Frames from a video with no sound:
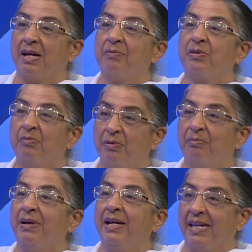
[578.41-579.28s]
come to
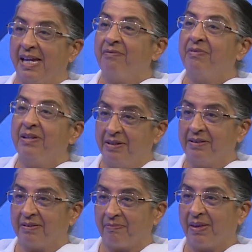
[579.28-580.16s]
Mumbai every
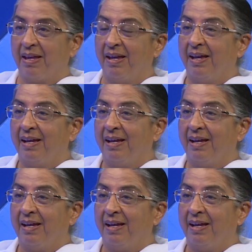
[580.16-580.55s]
year. Hmm.